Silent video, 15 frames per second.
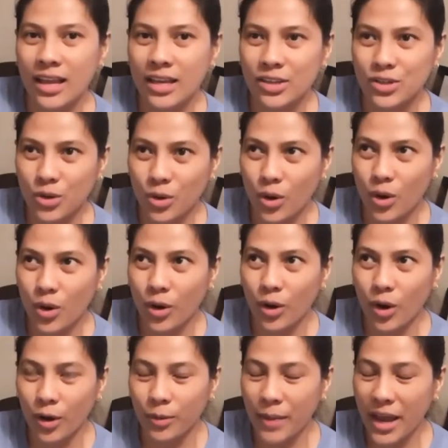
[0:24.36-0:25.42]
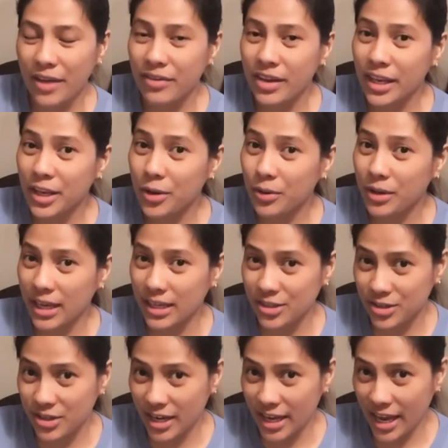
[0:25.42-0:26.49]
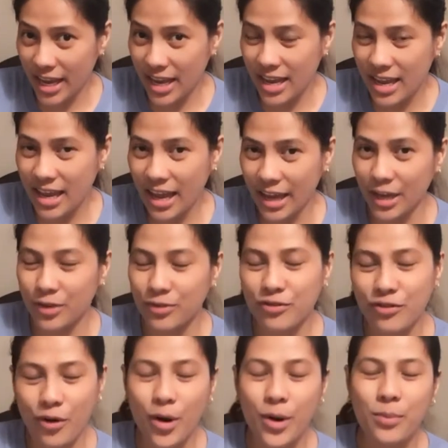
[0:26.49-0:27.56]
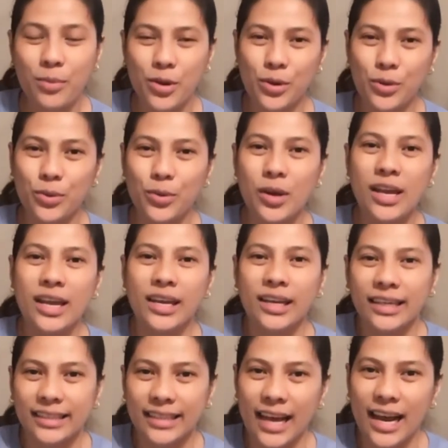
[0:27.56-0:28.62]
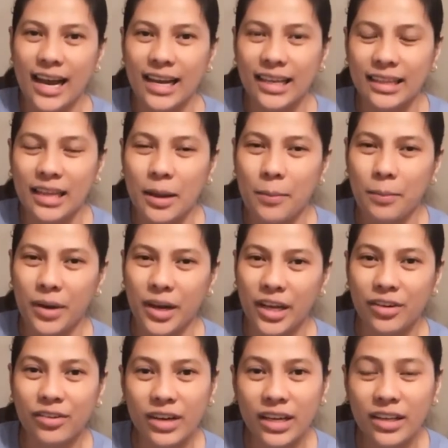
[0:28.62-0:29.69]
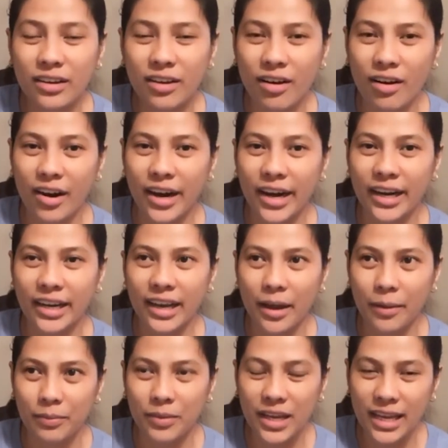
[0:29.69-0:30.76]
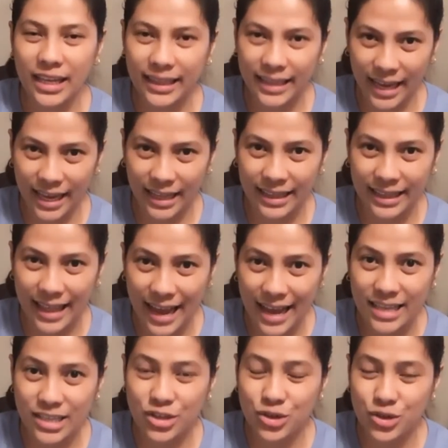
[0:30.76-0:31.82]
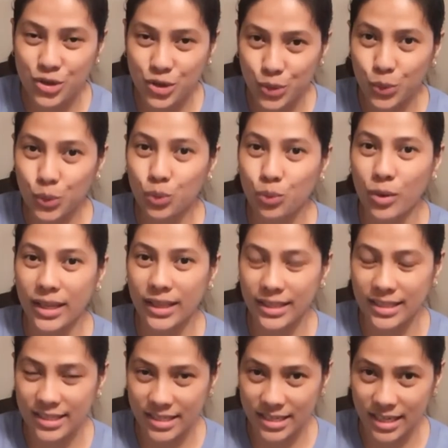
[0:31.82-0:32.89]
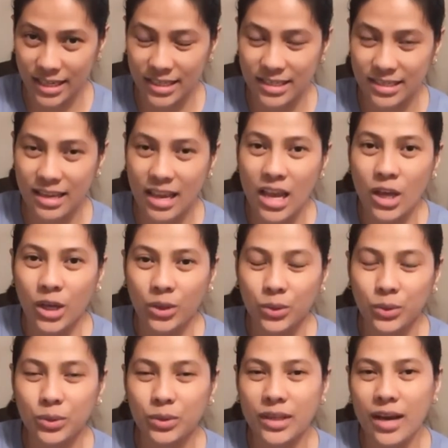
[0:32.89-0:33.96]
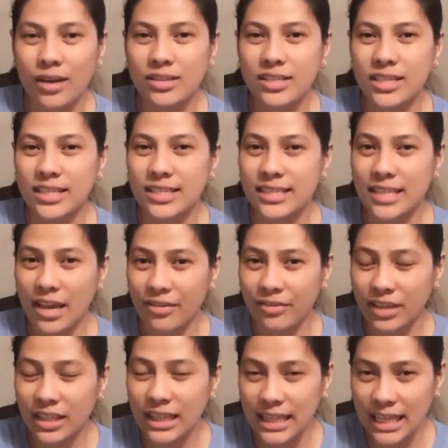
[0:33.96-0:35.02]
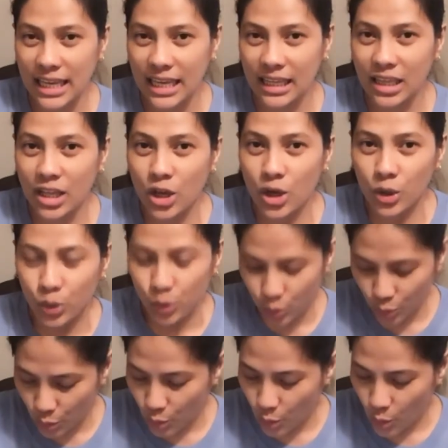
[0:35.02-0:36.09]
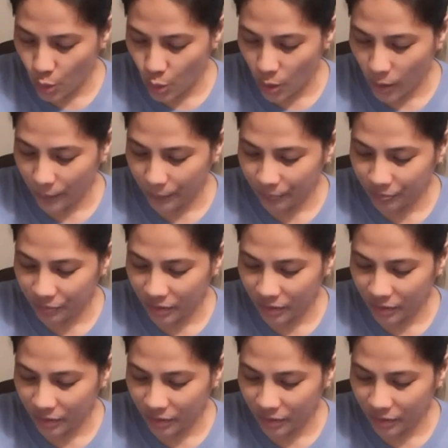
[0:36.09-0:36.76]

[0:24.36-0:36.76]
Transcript: So, on my video yesterday, I informed you that my green card updated last June 26, 2017 to